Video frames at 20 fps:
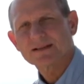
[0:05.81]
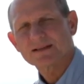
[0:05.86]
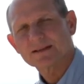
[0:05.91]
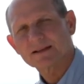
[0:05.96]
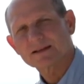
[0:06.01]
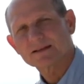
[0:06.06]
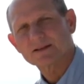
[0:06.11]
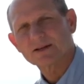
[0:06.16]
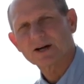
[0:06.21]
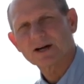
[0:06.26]

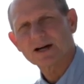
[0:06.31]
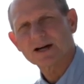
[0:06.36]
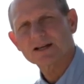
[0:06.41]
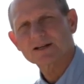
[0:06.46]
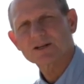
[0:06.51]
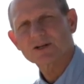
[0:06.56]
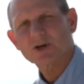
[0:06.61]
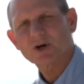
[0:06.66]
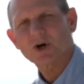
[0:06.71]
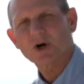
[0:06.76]
that
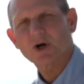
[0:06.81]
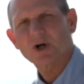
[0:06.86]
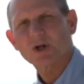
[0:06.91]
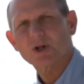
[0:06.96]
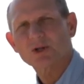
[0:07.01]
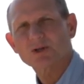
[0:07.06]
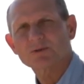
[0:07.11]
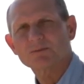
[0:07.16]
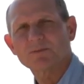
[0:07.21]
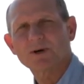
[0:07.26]
God
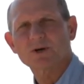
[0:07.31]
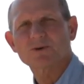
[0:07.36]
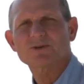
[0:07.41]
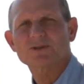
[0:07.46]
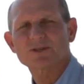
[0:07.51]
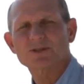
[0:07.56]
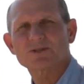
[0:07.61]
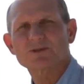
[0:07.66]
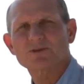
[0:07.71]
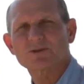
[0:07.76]
called
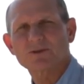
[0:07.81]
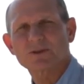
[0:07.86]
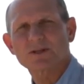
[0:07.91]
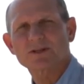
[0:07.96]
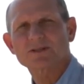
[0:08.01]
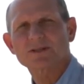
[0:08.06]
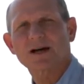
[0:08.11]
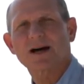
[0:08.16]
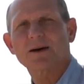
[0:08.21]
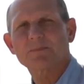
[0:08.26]
Moses to the
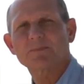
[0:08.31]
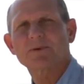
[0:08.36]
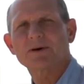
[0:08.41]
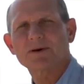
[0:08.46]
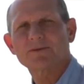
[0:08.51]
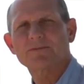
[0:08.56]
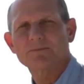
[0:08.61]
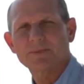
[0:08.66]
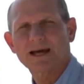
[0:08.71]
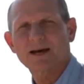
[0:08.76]
top
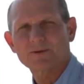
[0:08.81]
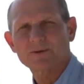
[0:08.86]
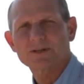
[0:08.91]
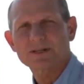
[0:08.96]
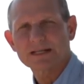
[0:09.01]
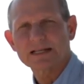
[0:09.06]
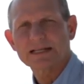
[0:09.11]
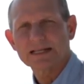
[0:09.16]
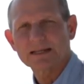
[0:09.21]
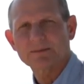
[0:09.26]
of
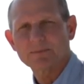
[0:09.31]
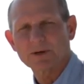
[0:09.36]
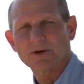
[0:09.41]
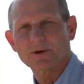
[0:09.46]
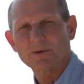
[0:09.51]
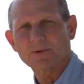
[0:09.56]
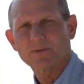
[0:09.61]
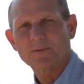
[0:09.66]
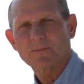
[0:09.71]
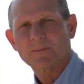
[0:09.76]
Mount
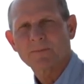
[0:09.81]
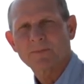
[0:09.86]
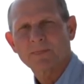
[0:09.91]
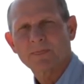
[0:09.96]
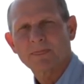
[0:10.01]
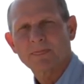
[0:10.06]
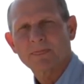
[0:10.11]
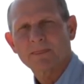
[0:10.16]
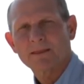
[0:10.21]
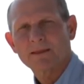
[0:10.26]
Nebo.
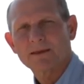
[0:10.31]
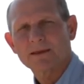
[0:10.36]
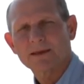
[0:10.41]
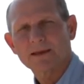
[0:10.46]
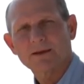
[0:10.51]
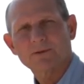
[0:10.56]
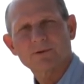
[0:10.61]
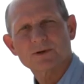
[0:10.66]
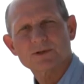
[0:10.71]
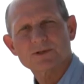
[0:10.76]

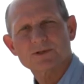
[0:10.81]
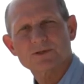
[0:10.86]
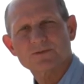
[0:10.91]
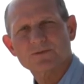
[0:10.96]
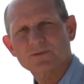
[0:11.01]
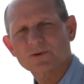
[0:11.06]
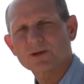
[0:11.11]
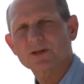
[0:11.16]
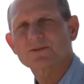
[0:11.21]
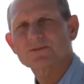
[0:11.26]
He was
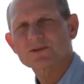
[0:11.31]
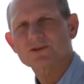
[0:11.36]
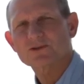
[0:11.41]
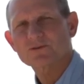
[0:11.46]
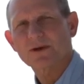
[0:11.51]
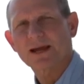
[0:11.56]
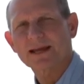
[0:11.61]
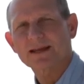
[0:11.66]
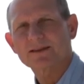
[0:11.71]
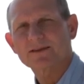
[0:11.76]
full of
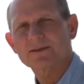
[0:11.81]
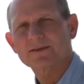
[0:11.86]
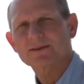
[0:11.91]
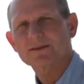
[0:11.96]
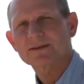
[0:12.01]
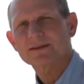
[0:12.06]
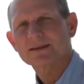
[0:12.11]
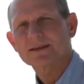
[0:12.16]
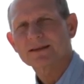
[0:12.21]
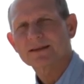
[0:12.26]
strength.
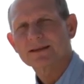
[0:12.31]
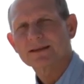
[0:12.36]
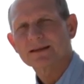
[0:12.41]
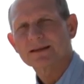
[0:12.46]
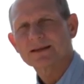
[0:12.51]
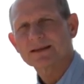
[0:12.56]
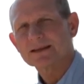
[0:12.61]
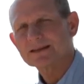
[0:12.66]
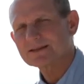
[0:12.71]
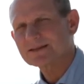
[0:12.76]

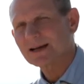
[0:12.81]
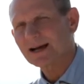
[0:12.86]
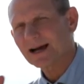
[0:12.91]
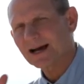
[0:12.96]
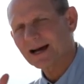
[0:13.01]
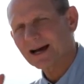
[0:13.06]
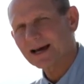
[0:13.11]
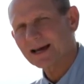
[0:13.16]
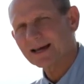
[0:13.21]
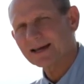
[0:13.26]
His
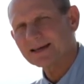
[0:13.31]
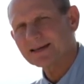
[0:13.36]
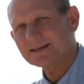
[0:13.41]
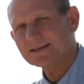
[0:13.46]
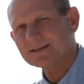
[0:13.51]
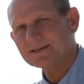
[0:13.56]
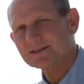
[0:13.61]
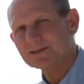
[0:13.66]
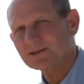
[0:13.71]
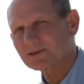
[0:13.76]

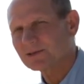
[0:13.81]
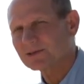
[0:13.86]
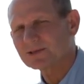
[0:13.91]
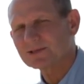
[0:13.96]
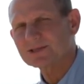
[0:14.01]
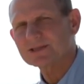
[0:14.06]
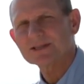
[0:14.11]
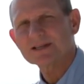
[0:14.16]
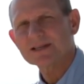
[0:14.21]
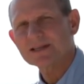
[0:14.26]
eyes could
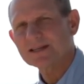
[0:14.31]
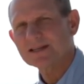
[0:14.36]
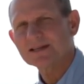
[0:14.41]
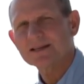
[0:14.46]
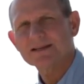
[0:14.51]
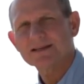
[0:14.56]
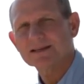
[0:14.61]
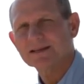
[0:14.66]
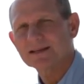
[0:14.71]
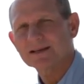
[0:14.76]

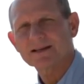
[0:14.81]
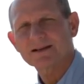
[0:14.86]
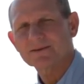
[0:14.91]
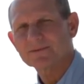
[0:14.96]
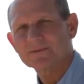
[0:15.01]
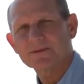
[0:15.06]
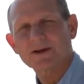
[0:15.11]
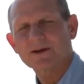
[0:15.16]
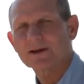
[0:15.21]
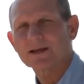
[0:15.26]
see in a
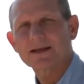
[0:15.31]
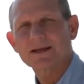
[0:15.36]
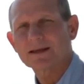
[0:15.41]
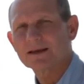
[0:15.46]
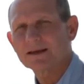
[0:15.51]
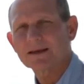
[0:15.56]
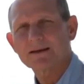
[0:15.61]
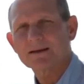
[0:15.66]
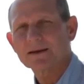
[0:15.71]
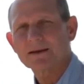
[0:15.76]
very
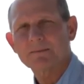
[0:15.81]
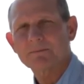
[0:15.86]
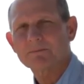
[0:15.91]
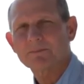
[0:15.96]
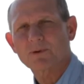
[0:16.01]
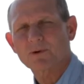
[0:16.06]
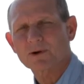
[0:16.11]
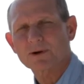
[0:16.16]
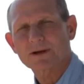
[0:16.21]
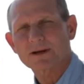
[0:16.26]

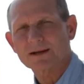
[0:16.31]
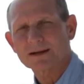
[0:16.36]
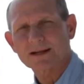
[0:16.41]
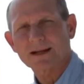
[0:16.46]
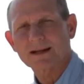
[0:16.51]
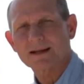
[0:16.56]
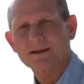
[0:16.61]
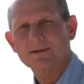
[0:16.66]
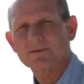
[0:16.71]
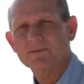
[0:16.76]
important
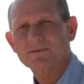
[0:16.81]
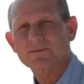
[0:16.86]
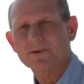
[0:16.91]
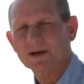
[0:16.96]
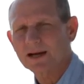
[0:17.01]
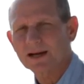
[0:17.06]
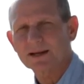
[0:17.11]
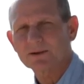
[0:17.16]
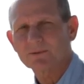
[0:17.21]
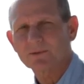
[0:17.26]
and
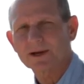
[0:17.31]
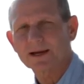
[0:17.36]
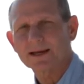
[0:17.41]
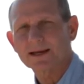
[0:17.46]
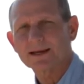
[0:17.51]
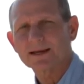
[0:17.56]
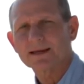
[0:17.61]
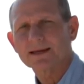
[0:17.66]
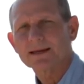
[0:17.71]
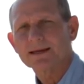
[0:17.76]
fine
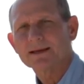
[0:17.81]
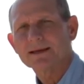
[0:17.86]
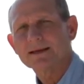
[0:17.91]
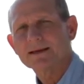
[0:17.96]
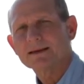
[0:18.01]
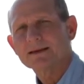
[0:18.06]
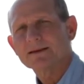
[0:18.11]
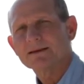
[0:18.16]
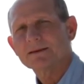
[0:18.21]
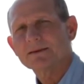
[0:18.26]
way,
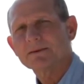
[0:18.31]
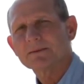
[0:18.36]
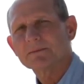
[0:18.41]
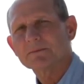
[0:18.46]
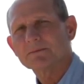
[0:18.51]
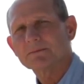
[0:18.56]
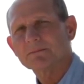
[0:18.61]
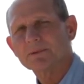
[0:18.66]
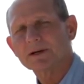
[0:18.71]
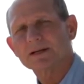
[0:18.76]

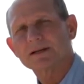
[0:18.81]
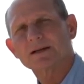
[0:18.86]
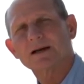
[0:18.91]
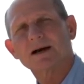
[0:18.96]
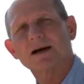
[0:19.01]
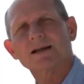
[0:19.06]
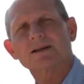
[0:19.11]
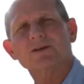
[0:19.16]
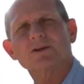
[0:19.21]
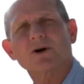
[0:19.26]
but
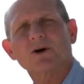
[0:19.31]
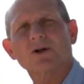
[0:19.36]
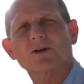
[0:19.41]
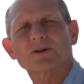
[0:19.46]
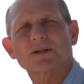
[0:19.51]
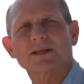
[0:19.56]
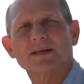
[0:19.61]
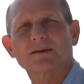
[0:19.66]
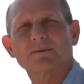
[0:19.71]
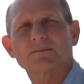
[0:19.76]
God
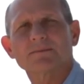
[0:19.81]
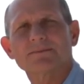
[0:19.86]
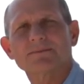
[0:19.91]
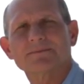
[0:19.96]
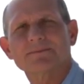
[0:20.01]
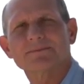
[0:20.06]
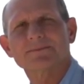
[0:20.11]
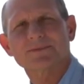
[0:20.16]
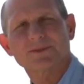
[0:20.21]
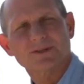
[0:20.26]
called him
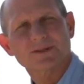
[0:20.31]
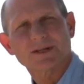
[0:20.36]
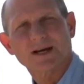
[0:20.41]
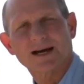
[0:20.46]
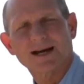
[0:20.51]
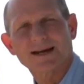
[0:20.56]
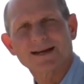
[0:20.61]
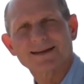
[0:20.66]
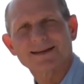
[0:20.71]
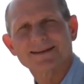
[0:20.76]
to
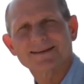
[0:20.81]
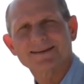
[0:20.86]
die.